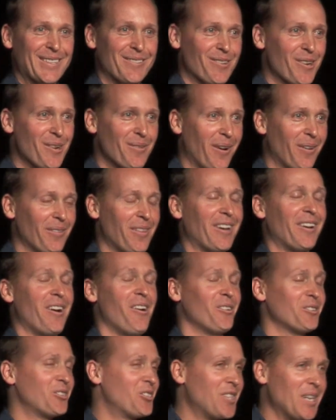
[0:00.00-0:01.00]
the room, I'm like,
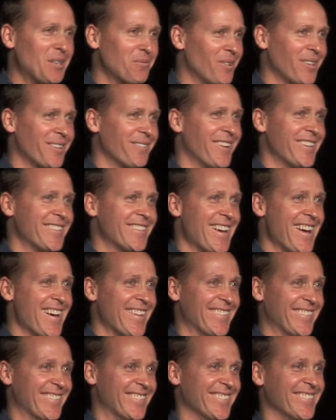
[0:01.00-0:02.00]
oh shit, what have I
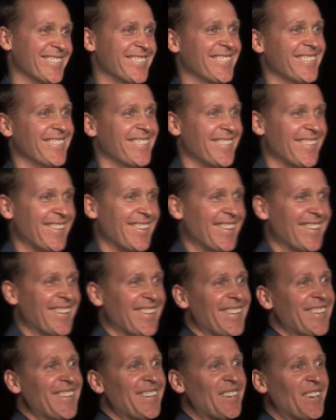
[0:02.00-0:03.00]
done?
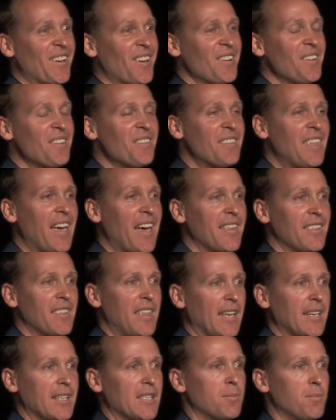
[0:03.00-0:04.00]
You know,
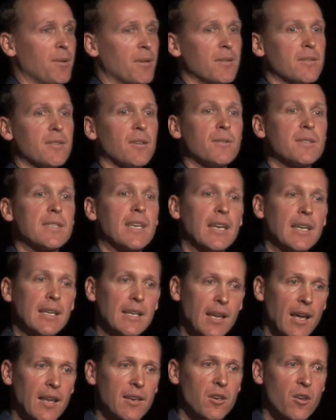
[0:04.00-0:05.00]
that experience, I was
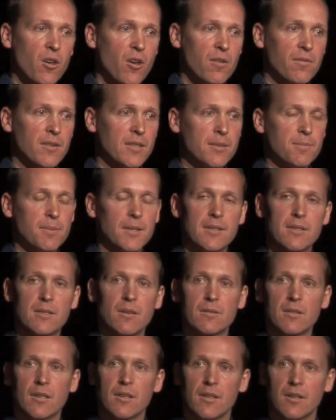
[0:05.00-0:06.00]
getting nervous because I
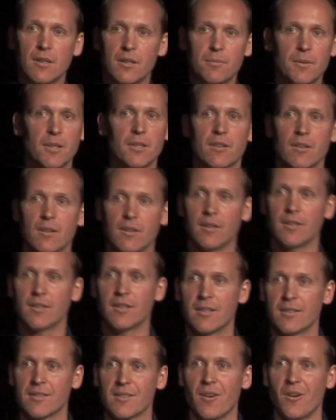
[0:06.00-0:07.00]
was like, oh my God,
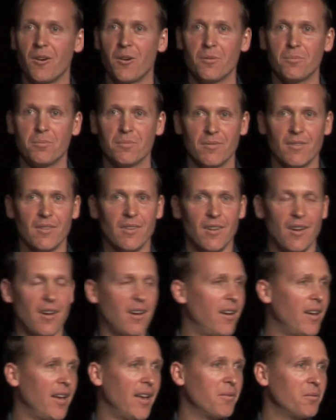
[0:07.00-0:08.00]

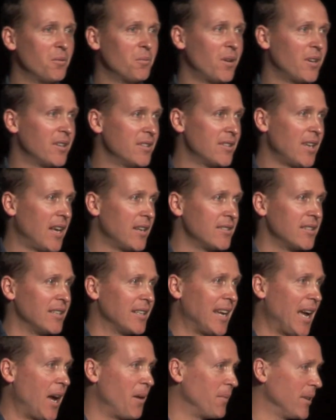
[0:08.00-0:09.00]
everyone is actually
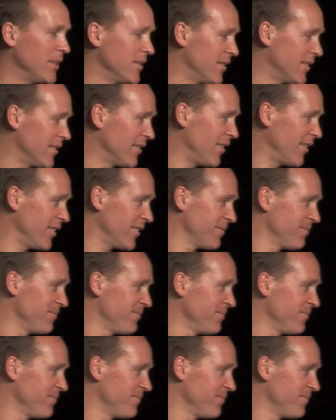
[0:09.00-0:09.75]
coming tonight.